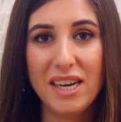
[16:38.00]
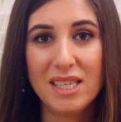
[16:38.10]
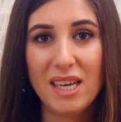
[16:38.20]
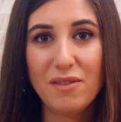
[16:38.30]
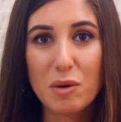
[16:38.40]
had
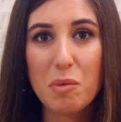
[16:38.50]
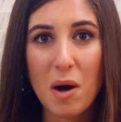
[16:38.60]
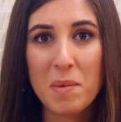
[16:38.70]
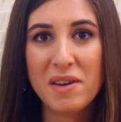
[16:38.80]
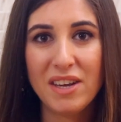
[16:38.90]
saved up
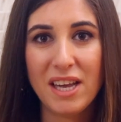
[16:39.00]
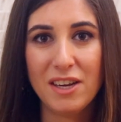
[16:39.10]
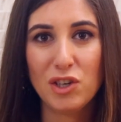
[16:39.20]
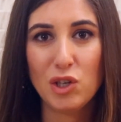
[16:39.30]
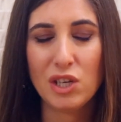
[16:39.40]
all my
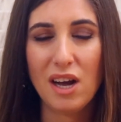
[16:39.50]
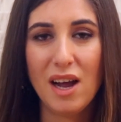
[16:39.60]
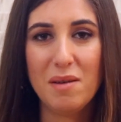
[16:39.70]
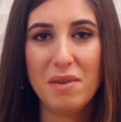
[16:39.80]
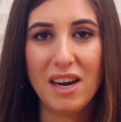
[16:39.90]
vacation
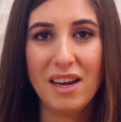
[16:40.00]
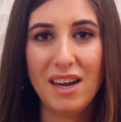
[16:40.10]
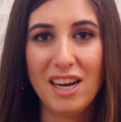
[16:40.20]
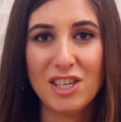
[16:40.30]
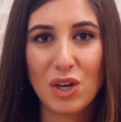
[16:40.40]
time, and
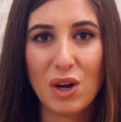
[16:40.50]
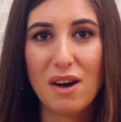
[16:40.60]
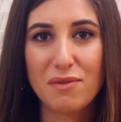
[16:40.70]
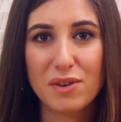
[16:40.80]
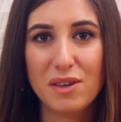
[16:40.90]
I took
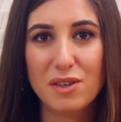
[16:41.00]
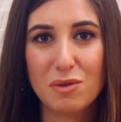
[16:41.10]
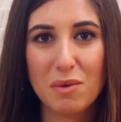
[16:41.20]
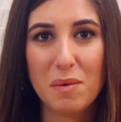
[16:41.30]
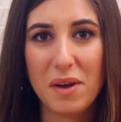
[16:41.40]
off for these
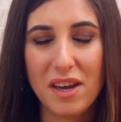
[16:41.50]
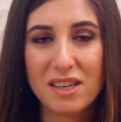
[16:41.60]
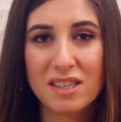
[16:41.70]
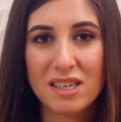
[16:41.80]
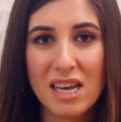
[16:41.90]
3
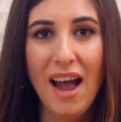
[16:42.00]
weeks.